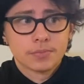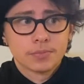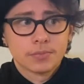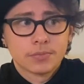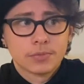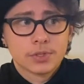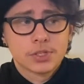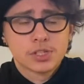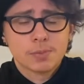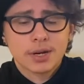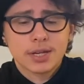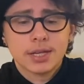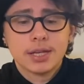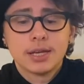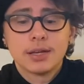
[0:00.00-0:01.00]
This is about
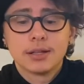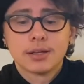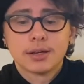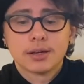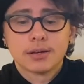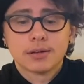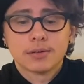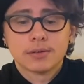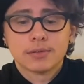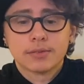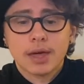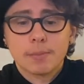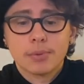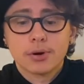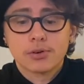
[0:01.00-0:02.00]
healing
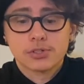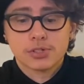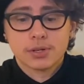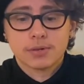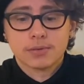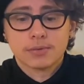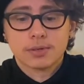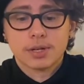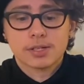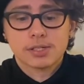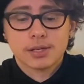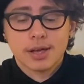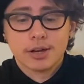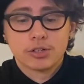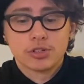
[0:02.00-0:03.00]
that person
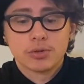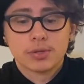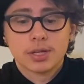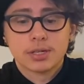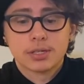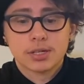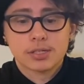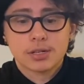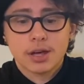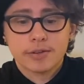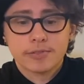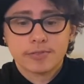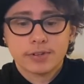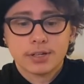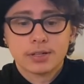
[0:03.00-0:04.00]
inside you that does not
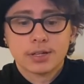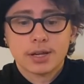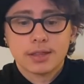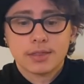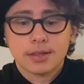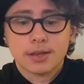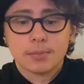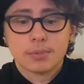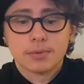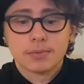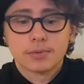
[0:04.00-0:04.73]
feel like they